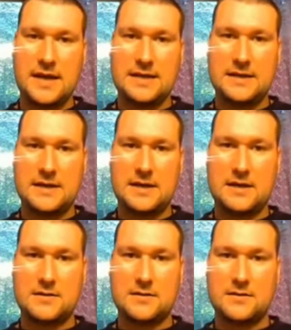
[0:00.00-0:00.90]
and
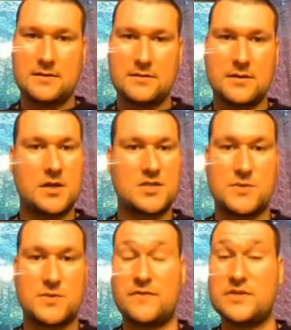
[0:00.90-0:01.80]
the
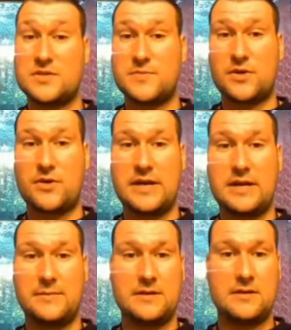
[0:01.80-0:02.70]
customer service has been
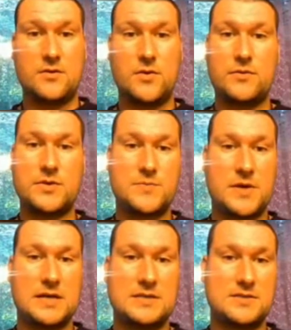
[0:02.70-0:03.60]
great. I mean, quick
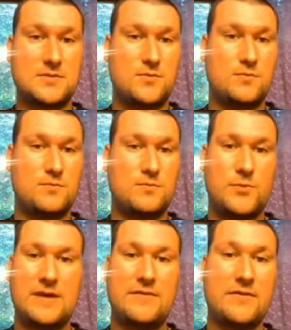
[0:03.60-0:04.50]
response.
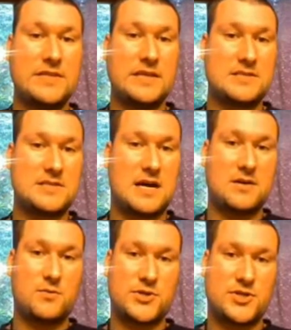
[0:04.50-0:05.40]
We have everything in
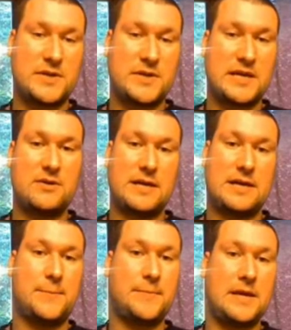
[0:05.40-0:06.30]
stock. We're shipping it out
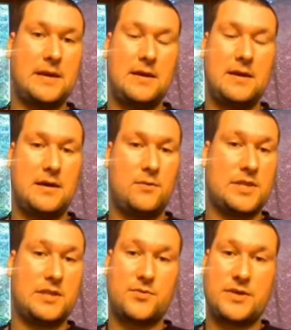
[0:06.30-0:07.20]
now,
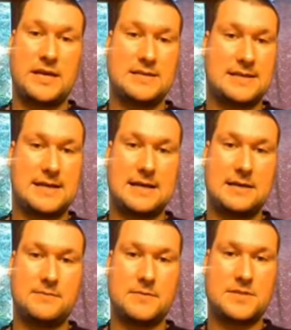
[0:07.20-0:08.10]
and within 3 days I
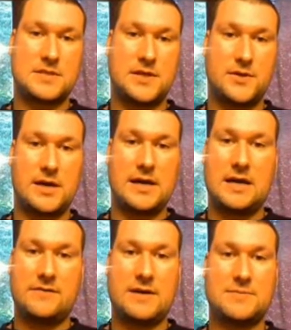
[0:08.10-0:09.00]
got it. So
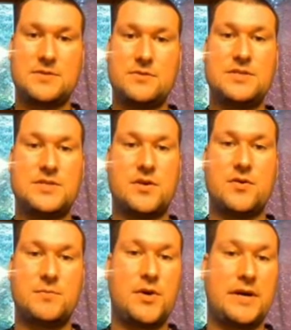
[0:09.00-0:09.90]
I have absolutely
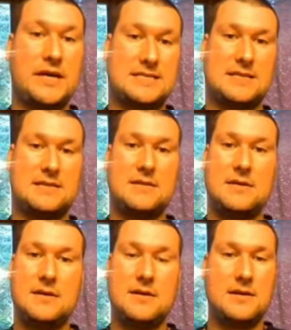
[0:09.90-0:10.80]
0 complaints,
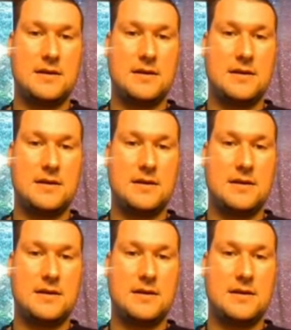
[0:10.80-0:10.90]
and